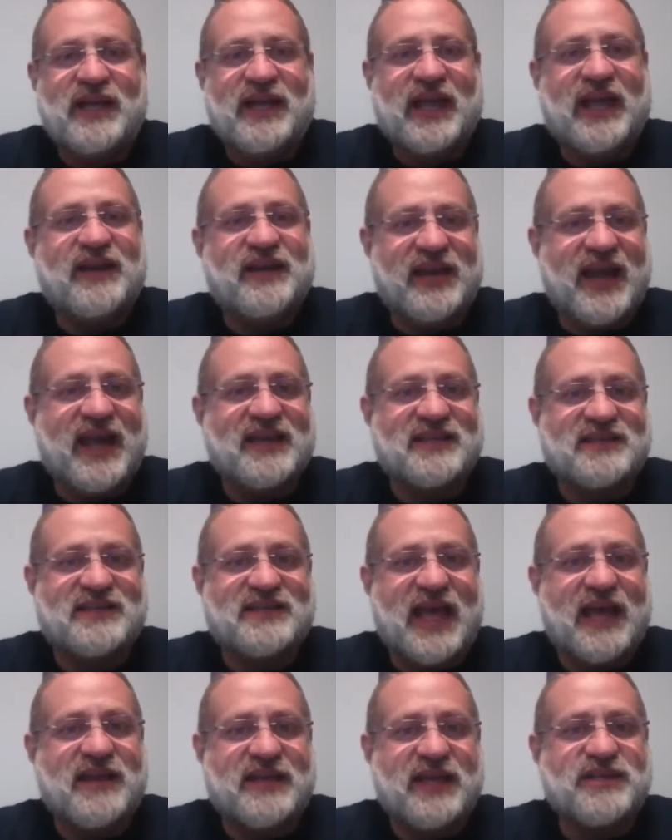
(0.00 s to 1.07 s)
And yes,
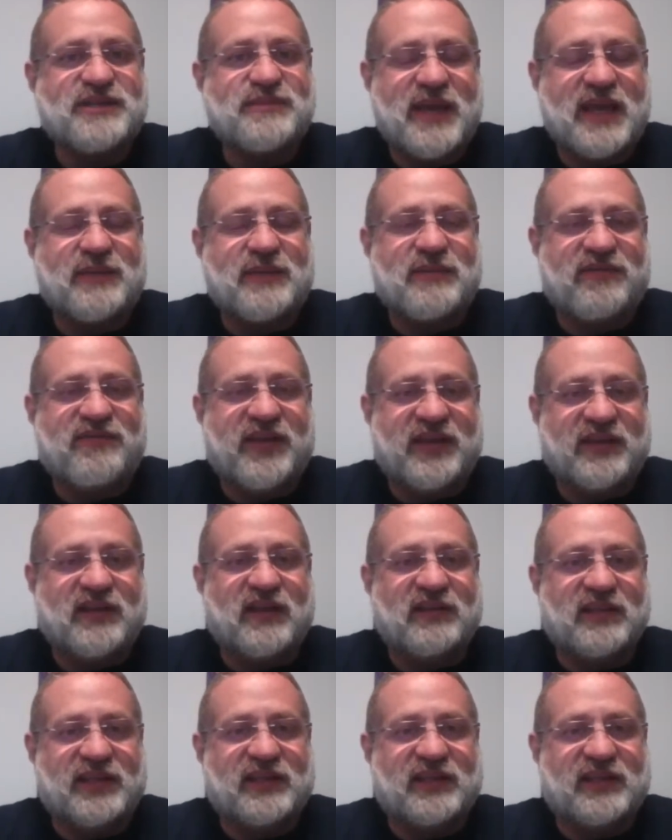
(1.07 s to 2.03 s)
that does make me feel a